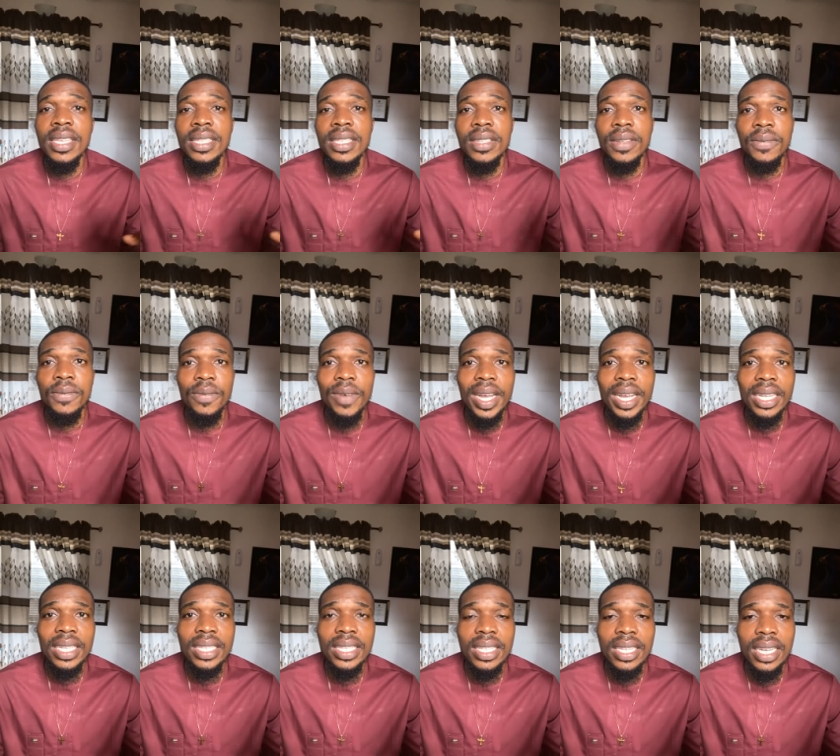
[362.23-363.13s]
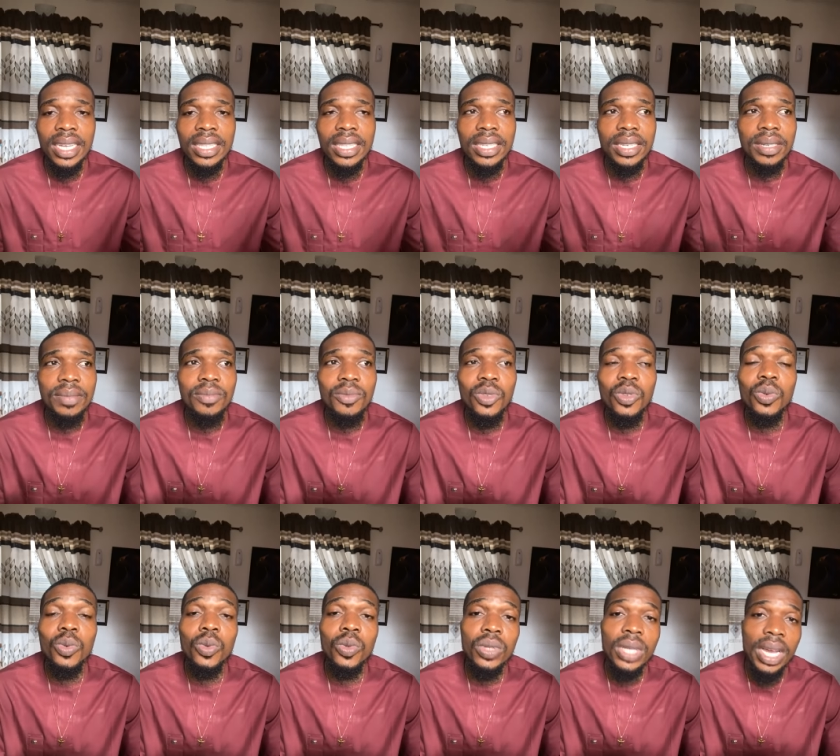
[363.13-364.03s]
is the fact that
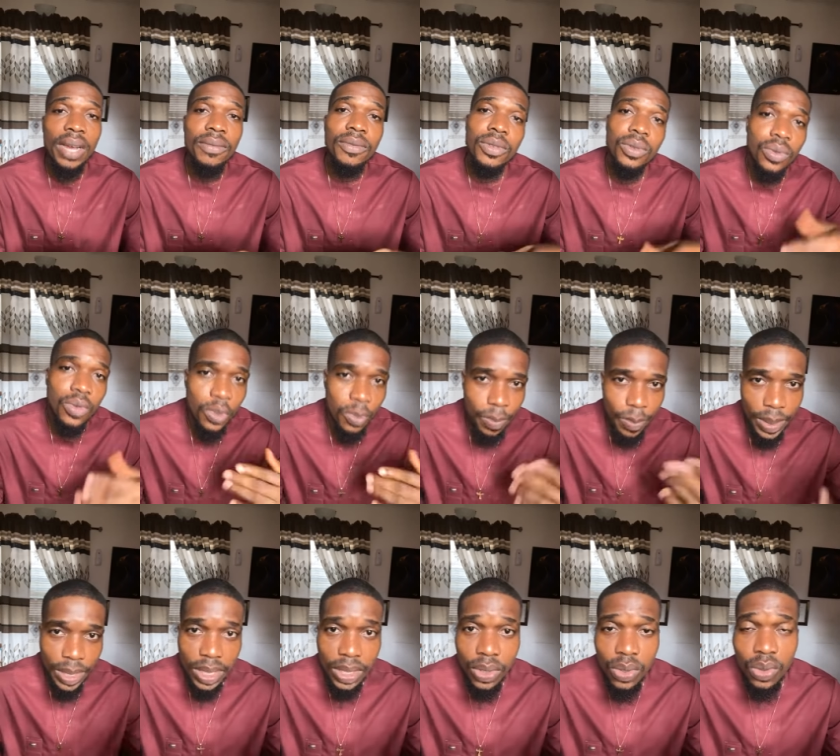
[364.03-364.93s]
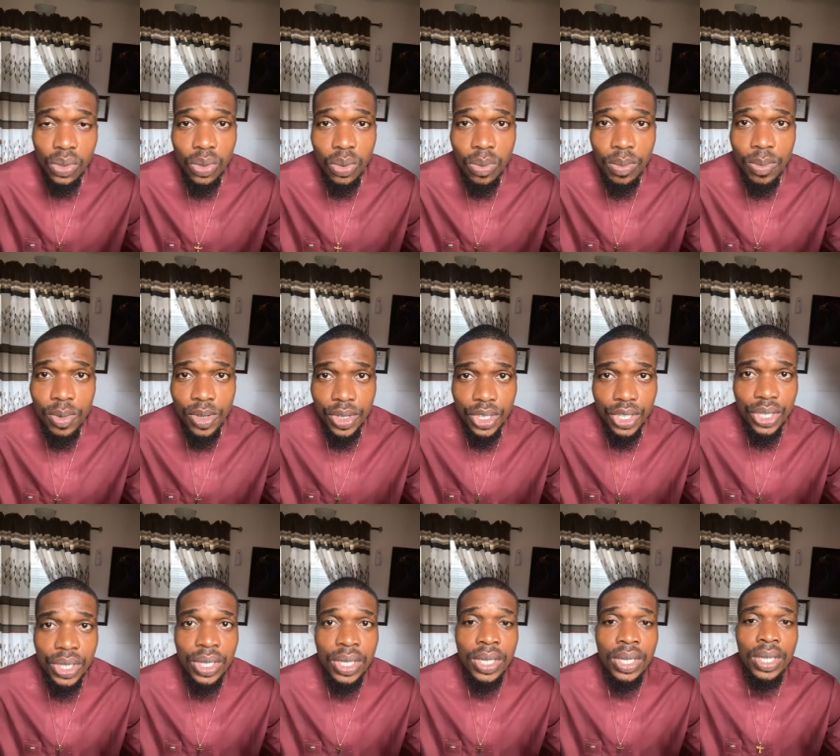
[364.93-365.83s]
you would have to spend so
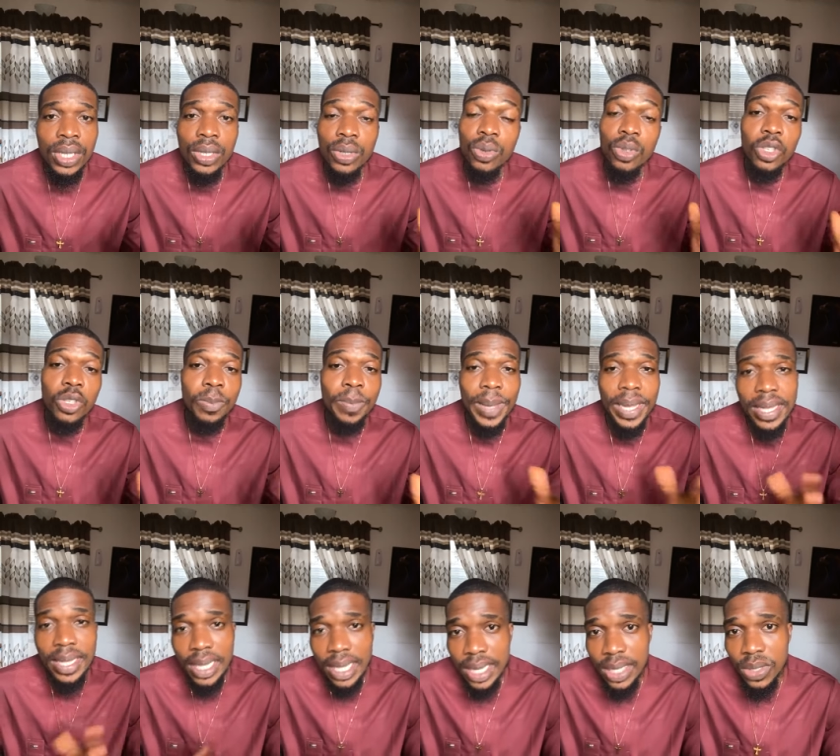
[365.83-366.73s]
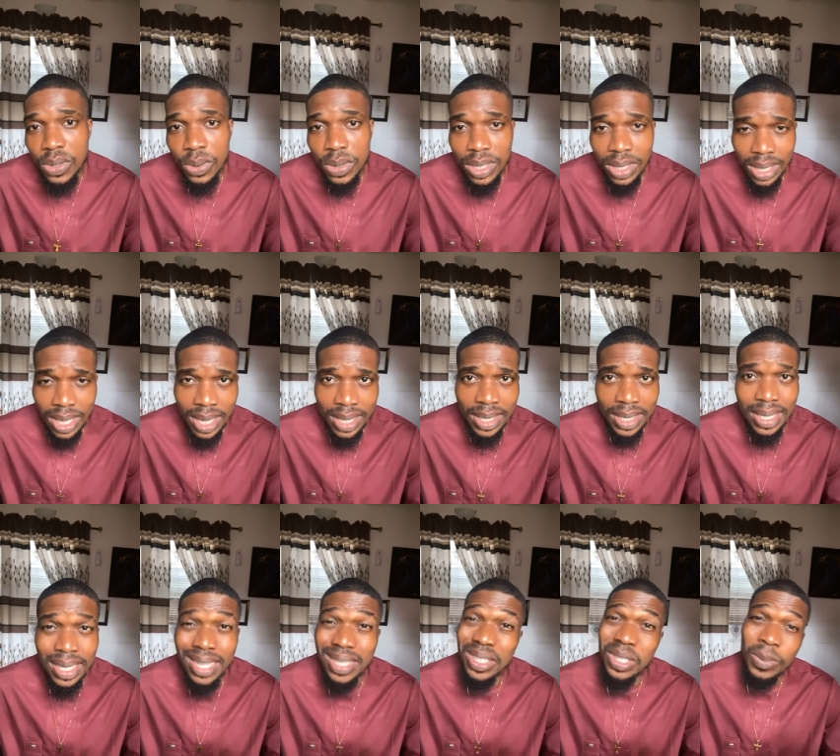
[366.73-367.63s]
much. You spend little
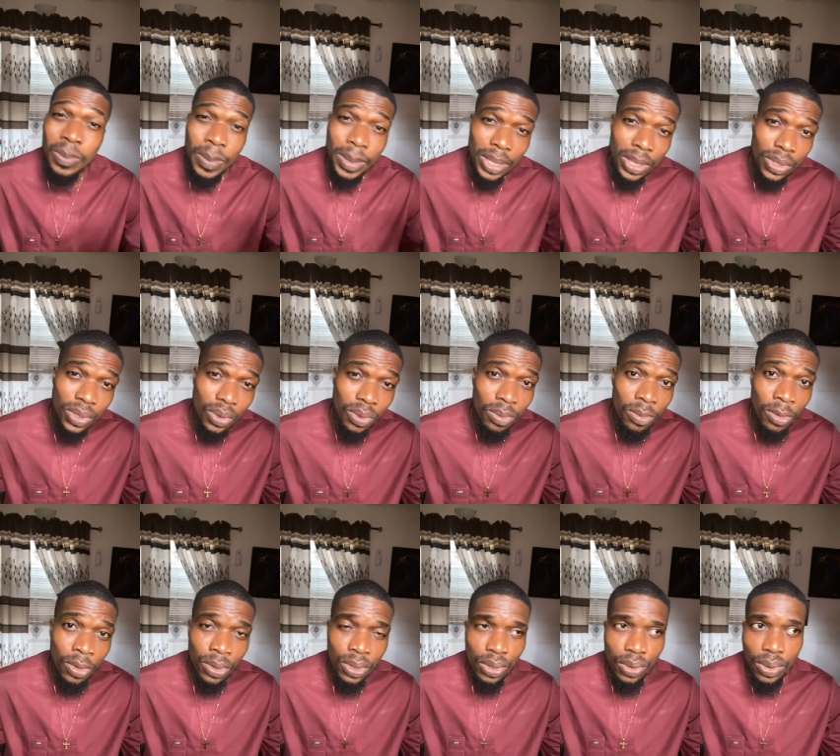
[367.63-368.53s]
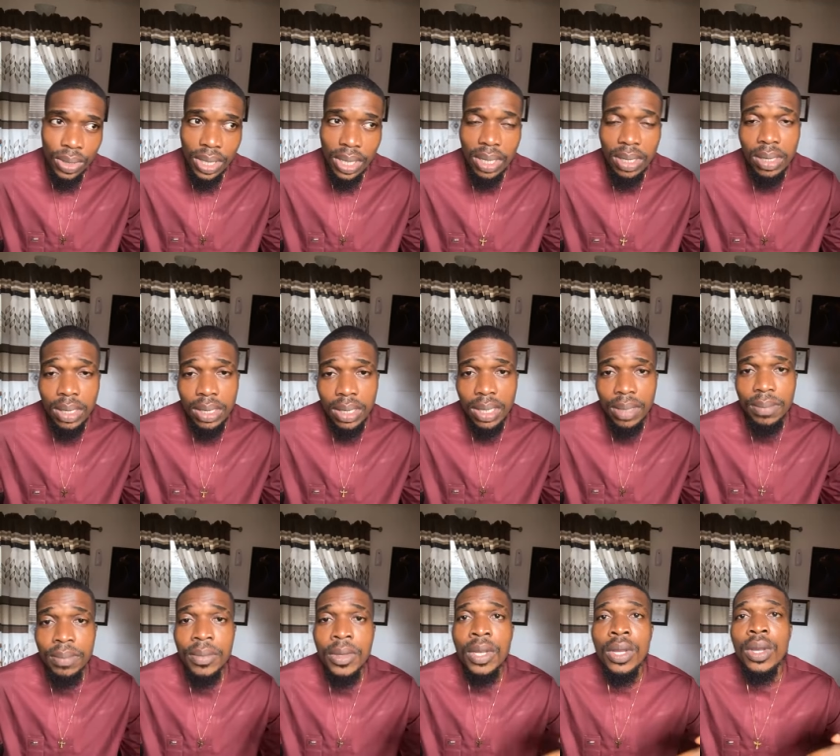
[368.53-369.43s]
starting and spend so much on a later
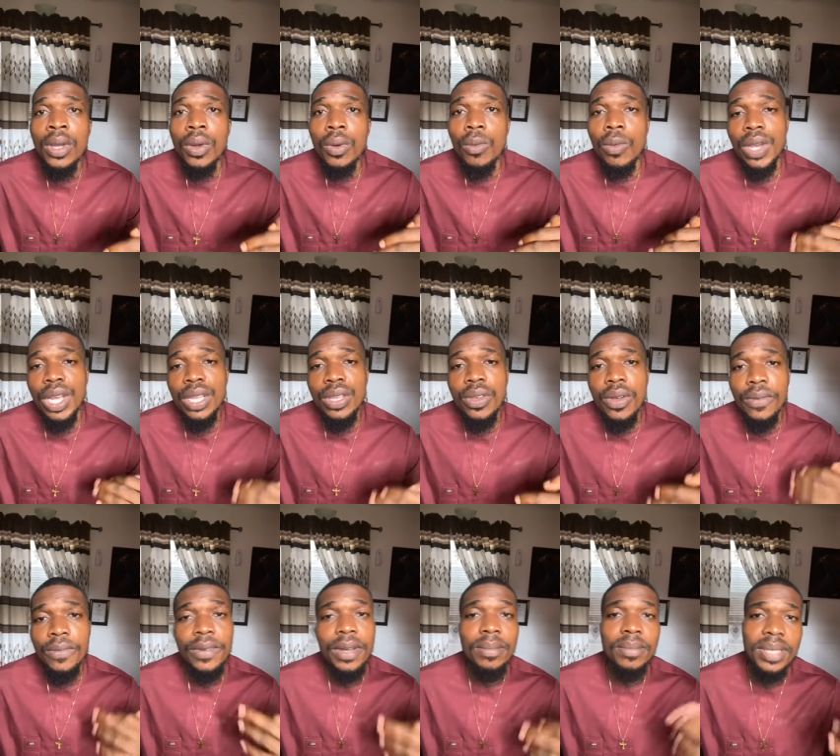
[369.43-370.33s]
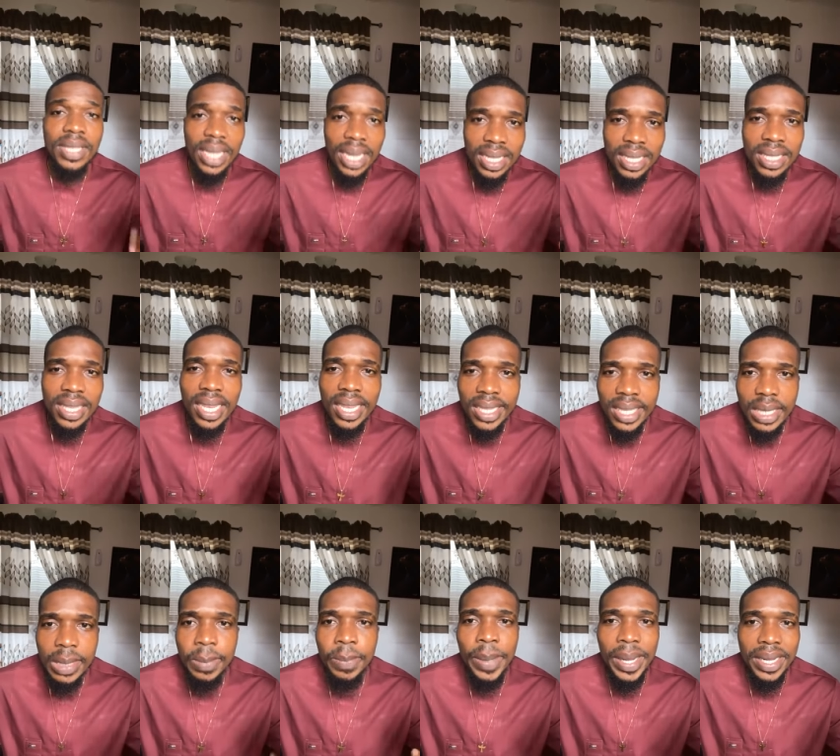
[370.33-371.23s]
time. When your farm starts
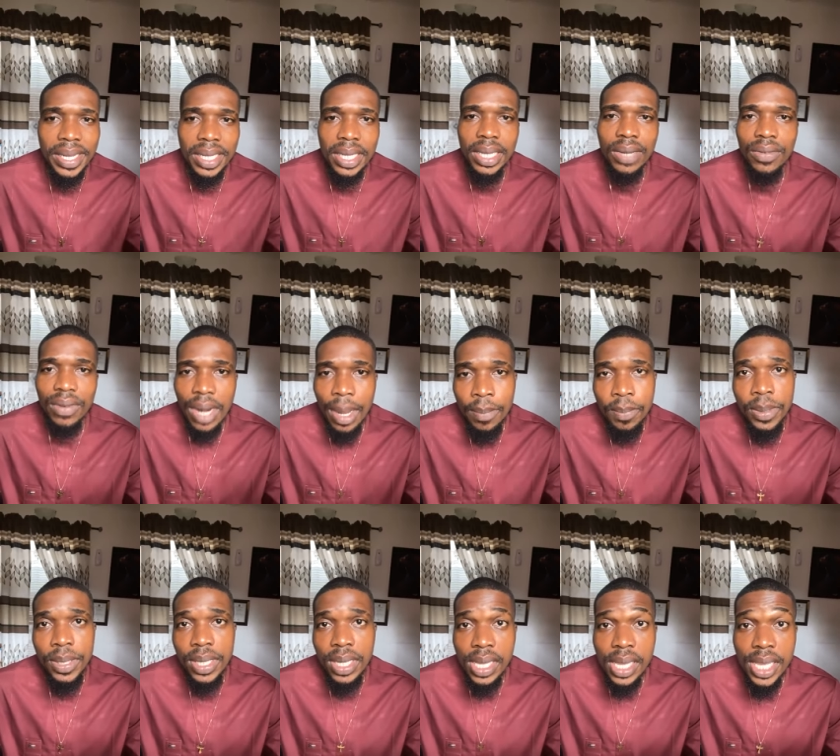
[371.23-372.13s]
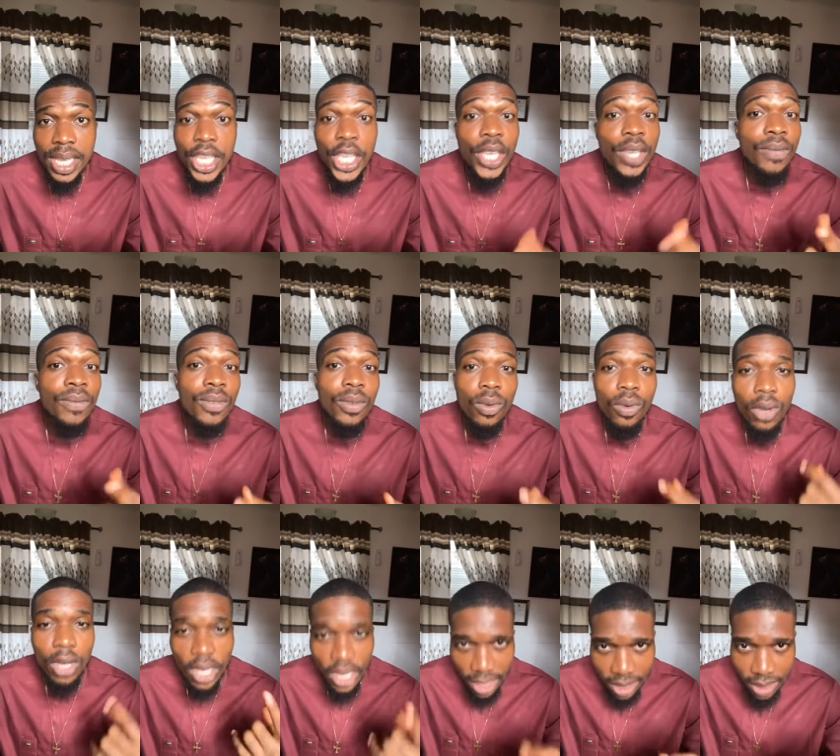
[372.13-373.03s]
expanding rapidly, if
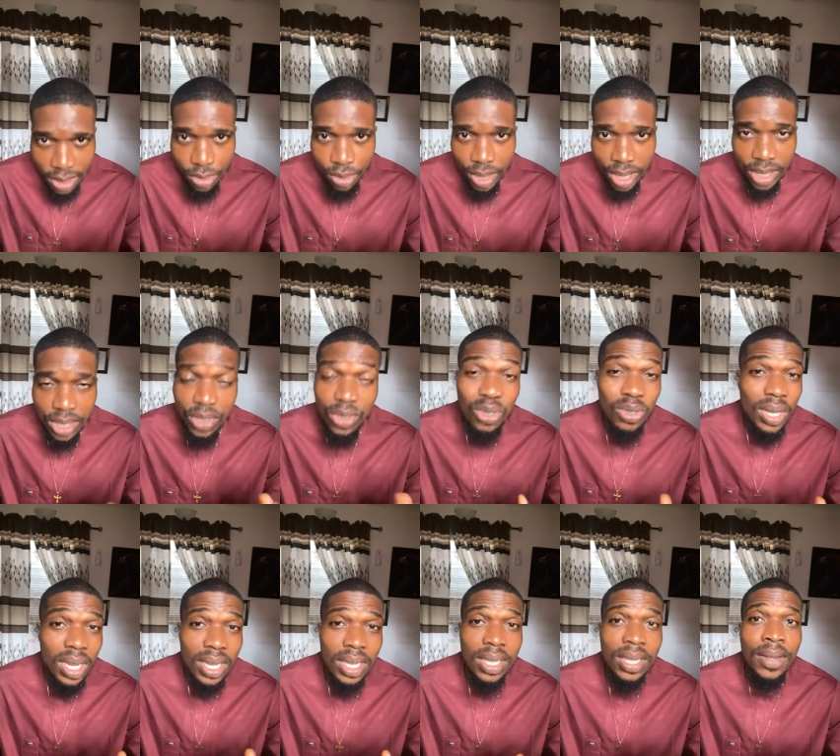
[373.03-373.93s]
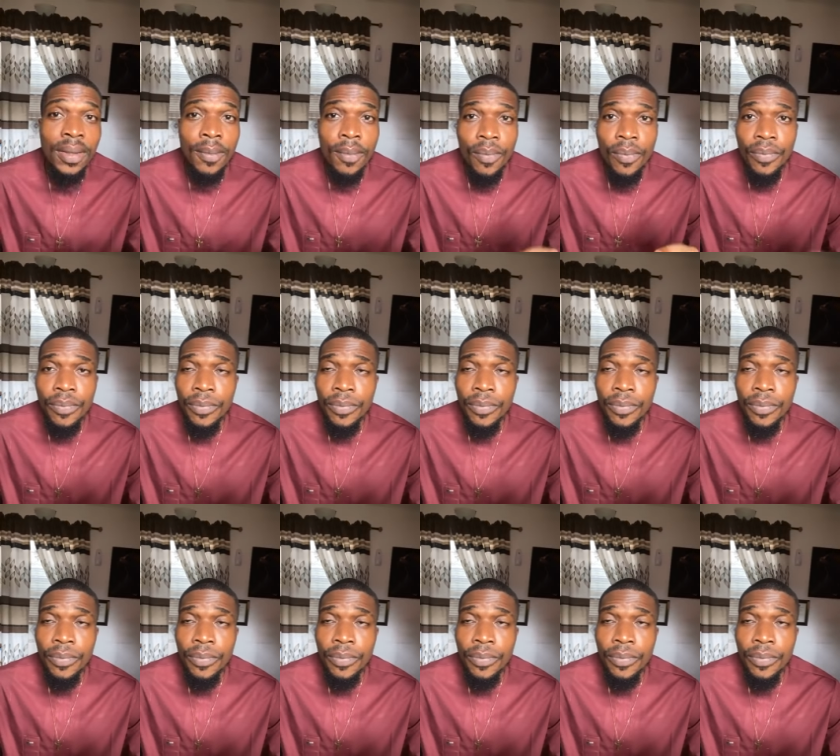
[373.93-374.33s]
you get it right, usually